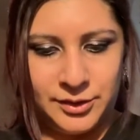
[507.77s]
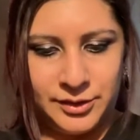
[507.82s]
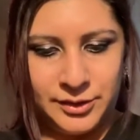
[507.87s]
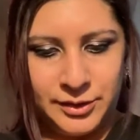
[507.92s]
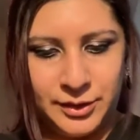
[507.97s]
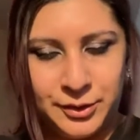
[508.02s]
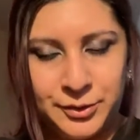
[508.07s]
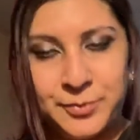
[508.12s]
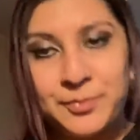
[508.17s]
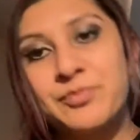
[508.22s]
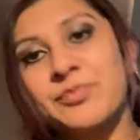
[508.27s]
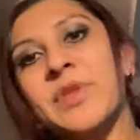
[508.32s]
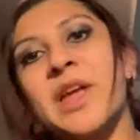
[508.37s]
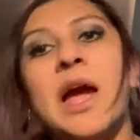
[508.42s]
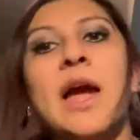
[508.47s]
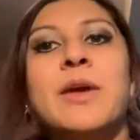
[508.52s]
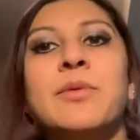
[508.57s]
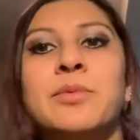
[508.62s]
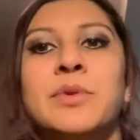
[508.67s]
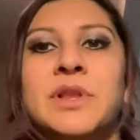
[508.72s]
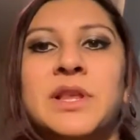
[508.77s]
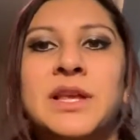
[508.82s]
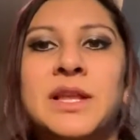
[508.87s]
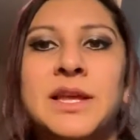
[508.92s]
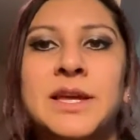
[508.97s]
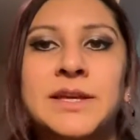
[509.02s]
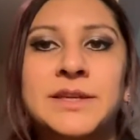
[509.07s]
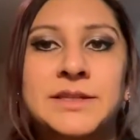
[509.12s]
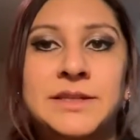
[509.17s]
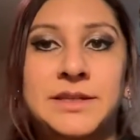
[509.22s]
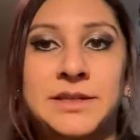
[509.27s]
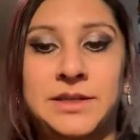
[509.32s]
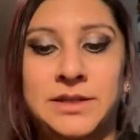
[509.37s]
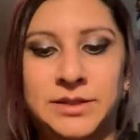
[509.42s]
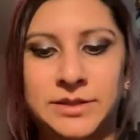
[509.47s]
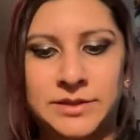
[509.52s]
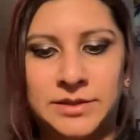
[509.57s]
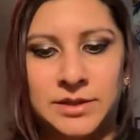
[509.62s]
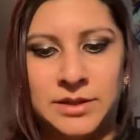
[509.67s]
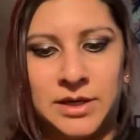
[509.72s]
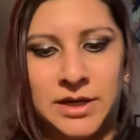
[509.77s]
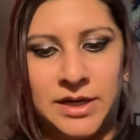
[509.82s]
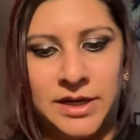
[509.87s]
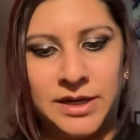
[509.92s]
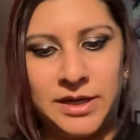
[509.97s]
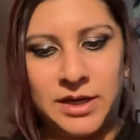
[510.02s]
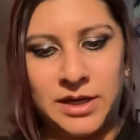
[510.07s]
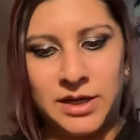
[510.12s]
So I really like teas a lot,